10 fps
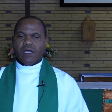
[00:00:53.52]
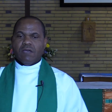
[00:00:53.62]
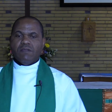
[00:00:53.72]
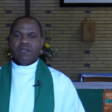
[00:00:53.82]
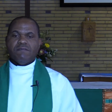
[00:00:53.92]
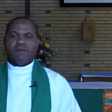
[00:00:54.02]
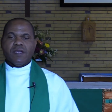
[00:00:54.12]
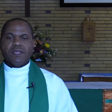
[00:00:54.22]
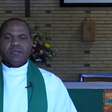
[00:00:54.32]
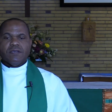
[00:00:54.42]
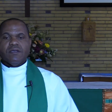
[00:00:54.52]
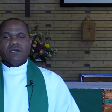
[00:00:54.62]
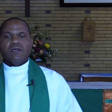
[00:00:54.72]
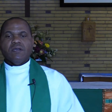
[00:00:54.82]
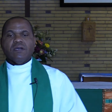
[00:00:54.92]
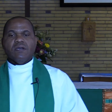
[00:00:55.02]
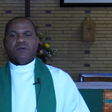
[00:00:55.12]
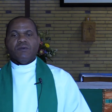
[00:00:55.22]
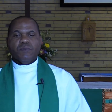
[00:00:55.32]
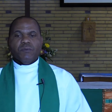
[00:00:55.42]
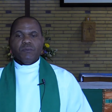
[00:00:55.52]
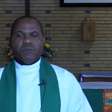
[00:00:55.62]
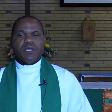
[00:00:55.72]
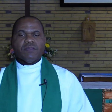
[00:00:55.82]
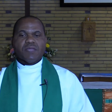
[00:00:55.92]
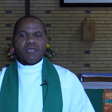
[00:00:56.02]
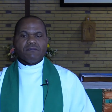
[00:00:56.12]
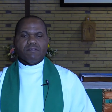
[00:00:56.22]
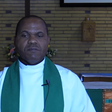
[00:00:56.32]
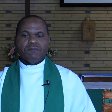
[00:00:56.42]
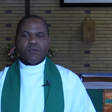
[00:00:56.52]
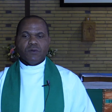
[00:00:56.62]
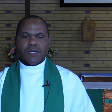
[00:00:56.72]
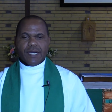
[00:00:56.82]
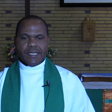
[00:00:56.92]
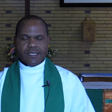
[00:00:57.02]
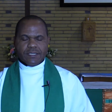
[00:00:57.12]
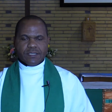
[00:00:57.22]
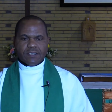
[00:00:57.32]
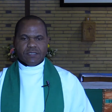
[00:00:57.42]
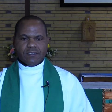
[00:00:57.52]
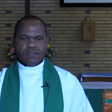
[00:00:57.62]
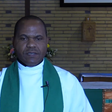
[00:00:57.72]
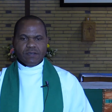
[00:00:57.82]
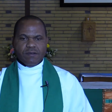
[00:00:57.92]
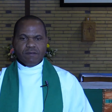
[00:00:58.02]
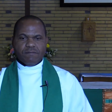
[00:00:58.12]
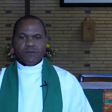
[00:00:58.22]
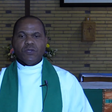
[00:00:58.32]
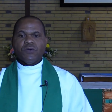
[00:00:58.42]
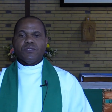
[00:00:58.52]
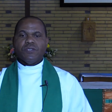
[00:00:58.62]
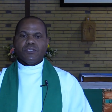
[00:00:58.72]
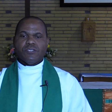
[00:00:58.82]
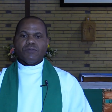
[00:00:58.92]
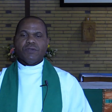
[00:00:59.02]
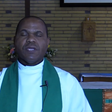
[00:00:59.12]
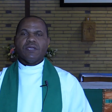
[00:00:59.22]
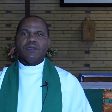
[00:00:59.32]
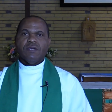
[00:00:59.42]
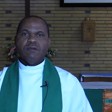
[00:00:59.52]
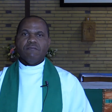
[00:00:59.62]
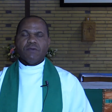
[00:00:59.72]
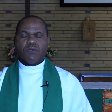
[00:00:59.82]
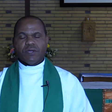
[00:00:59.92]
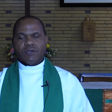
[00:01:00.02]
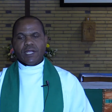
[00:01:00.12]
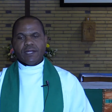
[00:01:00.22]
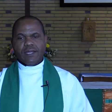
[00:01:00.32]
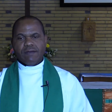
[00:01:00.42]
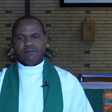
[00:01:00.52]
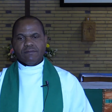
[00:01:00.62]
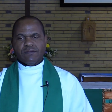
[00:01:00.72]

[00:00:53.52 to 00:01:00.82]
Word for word: Heavenly Father, we are thankful for your kindness, for your nurturing, for your great love.